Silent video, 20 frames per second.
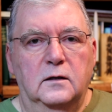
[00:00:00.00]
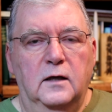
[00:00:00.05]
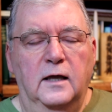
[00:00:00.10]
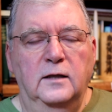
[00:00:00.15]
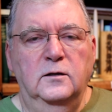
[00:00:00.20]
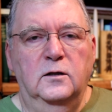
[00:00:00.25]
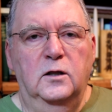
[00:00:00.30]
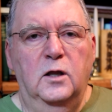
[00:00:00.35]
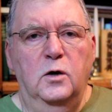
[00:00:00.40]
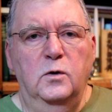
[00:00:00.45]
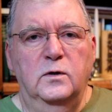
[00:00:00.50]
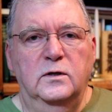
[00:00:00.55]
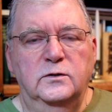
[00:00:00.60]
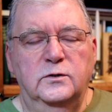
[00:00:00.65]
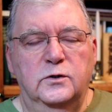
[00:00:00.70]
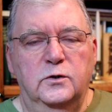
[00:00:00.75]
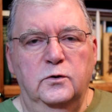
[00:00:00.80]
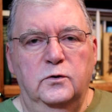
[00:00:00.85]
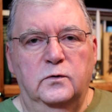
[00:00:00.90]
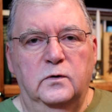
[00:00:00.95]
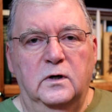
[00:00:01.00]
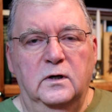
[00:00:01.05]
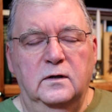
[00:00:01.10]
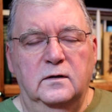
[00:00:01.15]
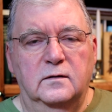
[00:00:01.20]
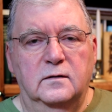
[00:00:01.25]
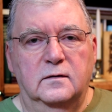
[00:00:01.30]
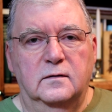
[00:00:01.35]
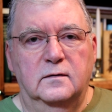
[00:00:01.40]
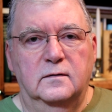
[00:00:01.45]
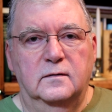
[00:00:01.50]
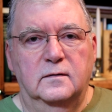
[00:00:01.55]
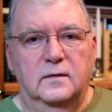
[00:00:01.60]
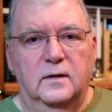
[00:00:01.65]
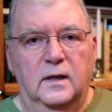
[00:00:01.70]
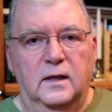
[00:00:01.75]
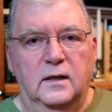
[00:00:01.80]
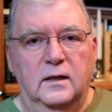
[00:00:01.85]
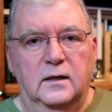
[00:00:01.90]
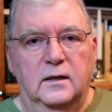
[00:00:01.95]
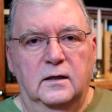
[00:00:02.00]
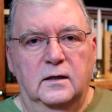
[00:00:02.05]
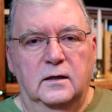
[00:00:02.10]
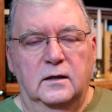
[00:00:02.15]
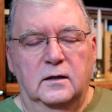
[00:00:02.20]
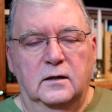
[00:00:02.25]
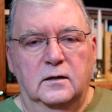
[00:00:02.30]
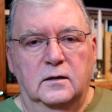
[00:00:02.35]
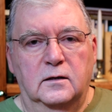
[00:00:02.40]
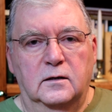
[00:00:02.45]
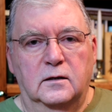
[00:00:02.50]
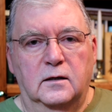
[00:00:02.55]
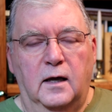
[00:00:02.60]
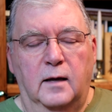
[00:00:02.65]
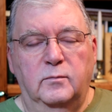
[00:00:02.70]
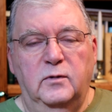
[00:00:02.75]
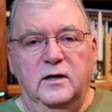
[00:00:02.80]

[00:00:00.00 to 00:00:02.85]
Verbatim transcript: In the Lotus Sutra, I